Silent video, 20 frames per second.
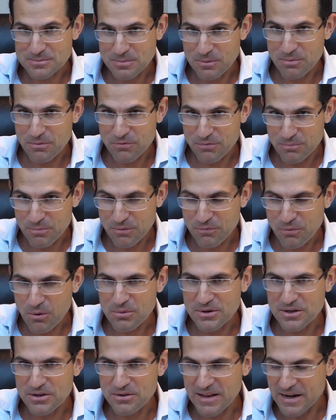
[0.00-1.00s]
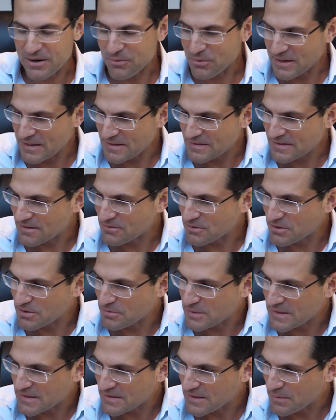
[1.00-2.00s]
But before we do that, I want to dig a little
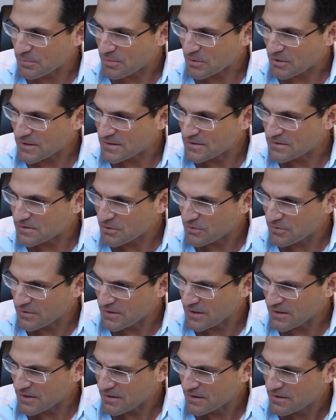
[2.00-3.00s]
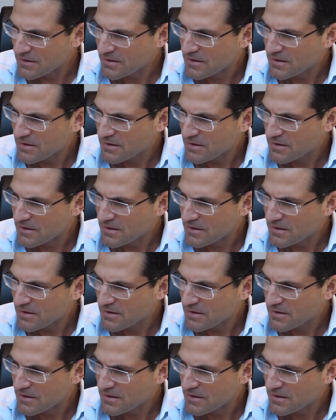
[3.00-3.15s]
bit deeper into these